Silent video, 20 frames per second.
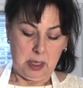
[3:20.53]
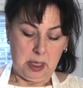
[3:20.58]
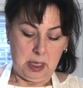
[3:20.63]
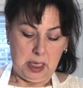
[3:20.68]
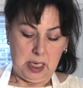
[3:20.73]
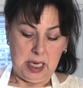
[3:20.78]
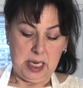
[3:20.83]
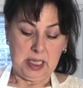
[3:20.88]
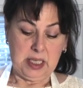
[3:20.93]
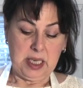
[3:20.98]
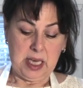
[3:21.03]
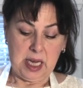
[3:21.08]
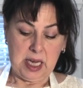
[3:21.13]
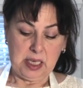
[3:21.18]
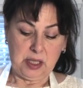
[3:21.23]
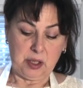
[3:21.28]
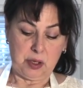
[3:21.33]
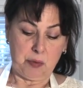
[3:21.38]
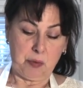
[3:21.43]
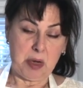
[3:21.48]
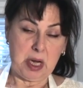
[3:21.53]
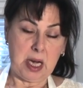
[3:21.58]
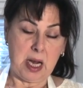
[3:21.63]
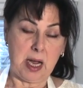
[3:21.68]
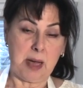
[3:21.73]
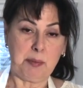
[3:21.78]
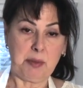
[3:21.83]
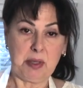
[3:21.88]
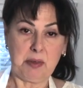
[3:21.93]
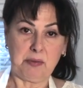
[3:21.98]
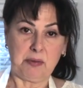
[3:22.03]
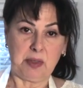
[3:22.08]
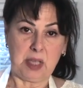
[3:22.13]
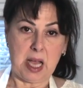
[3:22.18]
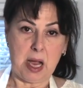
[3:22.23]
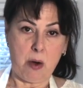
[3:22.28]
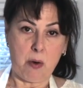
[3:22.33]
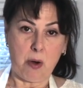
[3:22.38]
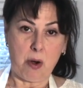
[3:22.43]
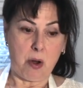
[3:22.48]
It takes 3 cups of
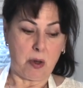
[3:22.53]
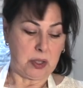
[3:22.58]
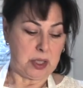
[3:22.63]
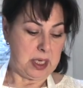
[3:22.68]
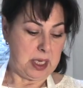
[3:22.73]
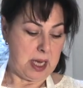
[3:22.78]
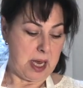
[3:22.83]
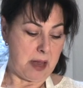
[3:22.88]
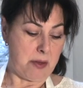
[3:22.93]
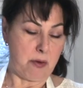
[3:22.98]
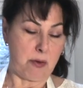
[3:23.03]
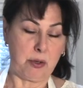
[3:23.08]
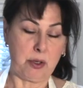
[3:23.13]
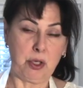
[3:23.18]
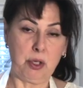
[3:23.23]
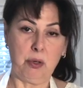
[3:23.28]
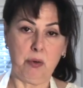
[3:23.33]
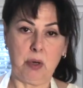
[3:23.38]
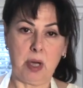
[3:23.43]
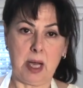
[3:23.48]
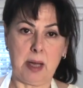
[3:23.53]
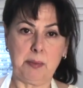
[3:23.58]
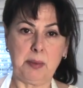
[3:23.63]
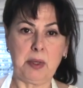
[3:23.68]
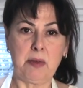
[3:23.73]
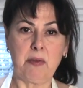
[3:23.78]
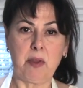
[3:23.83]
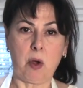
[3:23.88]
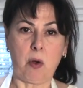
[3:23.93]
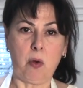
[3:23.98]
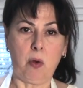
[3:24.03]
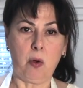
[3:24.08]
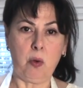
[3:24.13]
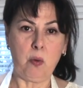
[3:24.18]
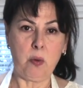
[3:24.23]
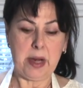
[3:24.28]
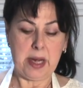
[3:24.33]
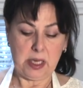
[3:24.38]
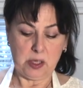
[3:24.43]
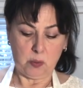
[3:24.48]
flour altogether, 2 cups of the whole
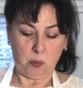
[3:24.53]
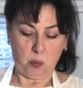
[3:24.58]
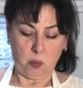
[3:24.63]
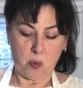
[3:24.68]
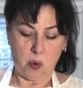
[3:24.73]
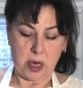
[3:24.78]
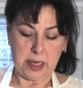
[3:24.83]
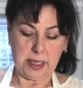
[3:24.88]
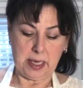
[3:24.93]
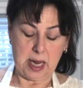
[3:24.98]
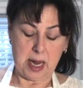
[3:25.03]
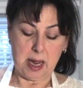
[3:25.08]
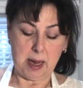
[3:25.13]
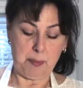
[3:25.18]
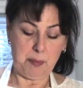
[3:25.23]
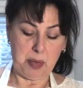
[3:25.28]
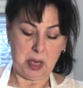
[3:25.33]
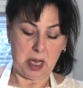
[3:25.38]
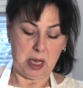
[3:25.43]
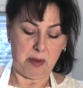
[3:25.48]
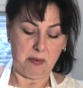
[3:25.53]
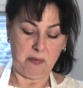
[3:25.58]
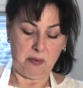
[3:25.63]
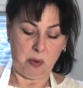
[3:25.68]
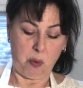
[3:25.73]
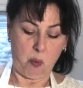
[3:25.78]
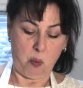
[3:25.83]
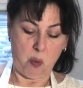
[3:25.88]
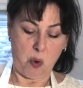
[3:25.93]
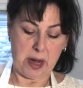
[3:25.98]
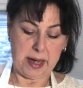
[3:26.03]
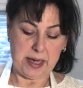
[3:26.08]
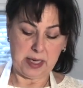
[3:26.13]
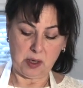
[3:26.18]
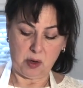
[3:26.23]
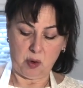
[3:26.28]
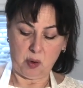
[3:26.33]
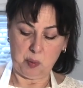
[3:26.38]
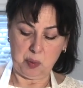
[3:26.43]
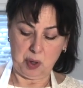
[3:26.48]
wheat, 1 cup of white
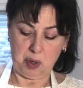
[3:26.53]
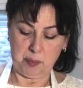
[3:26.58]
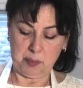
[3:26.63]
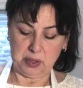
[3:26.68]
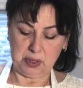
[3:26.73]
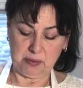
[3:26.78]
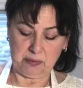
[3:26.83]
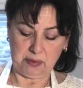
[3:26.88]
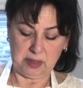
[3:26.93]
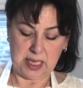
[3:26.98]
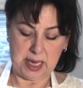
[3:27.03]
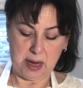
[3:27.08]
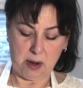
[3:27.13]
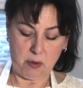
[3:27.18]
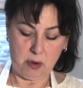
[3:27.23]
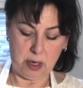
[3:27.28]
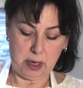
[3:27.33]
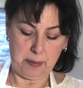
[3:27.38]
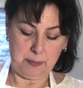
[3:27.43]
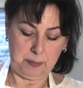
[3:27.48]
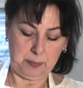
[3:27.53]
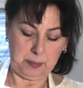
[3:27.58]
all-purpose flour.